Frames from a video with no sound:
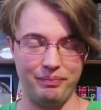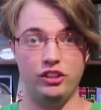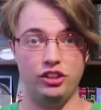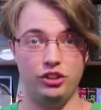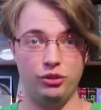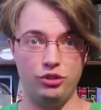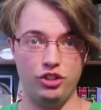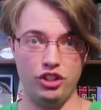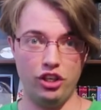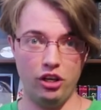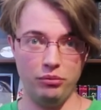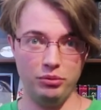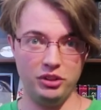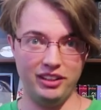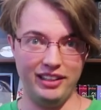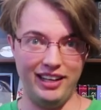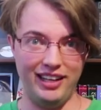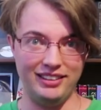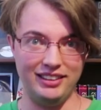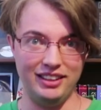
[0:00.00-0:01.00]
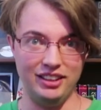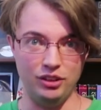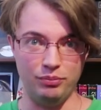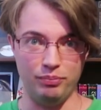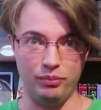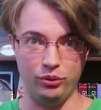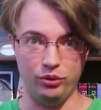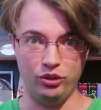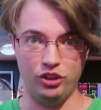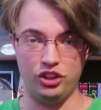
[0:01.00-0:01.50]
So Charms classes
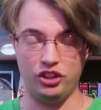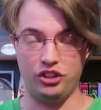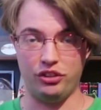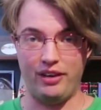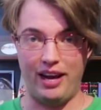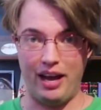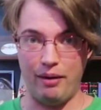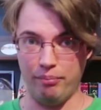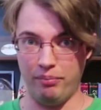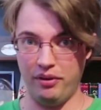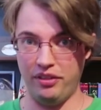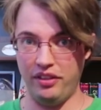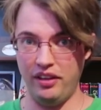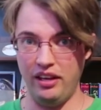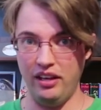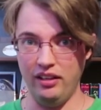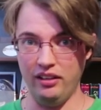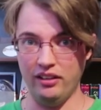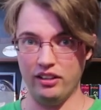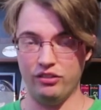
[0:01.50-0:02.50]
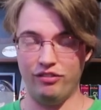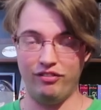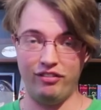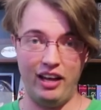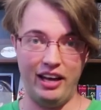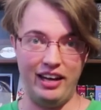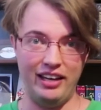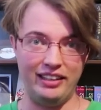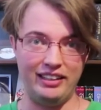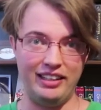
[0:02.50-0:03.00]
boosts your empathy,
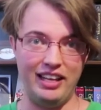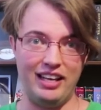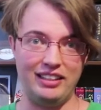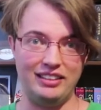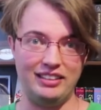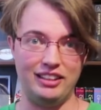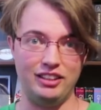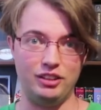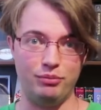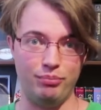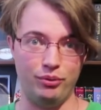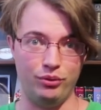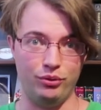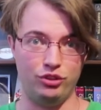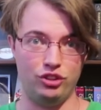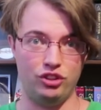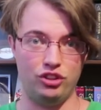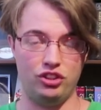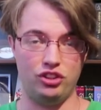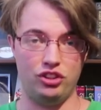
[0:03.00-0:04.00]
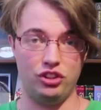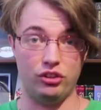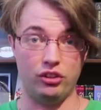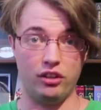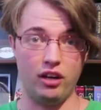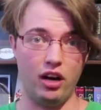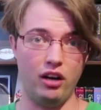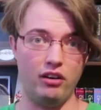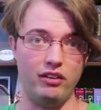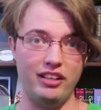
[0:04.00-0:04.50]
Flying classes boosts your
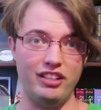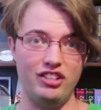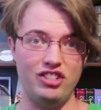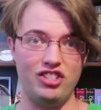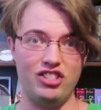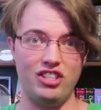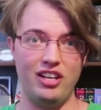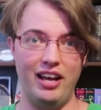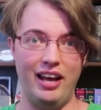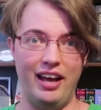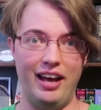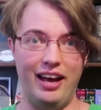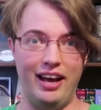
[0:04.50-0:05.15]
courage,